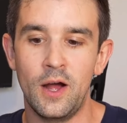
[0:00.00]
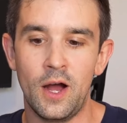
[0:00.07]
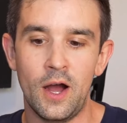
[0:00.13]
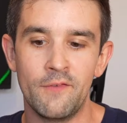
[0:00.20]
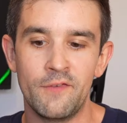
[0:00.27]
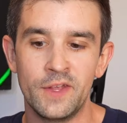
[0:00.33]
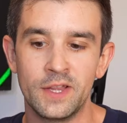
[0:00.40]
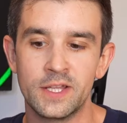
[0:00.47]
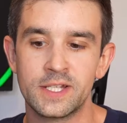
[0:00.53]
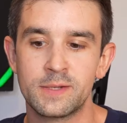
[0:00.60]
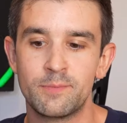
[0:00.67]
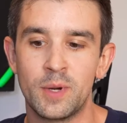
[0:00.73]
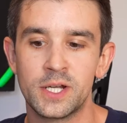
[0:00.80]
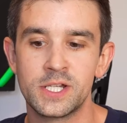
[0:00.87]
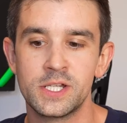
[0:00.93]
I think the
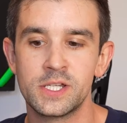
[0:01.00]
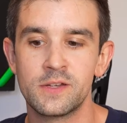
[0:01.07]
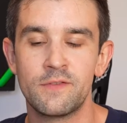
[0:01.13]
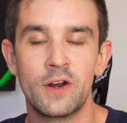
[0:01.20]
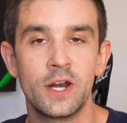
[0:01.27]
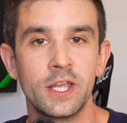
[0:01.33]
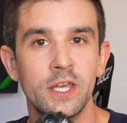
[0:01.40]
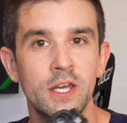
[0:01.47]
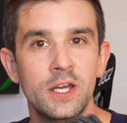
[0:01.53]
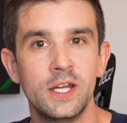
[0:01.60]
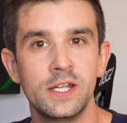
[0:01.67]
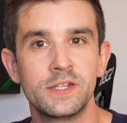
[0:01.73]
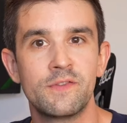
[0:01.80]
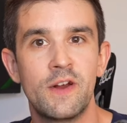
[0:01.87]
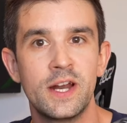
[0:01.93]
buttons are very good,
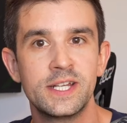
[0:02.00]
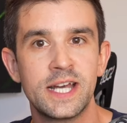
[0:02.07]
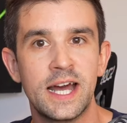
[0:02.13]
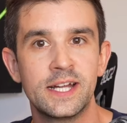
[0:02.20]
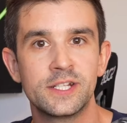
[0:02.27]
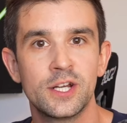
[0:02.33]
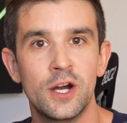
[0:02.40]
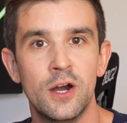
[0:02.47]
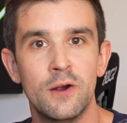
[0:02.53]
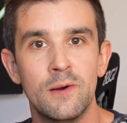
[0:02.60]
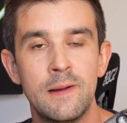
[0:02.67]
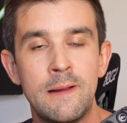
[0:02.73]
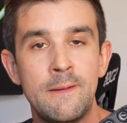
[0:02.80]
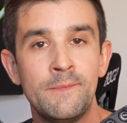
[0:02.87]
it's very tactile.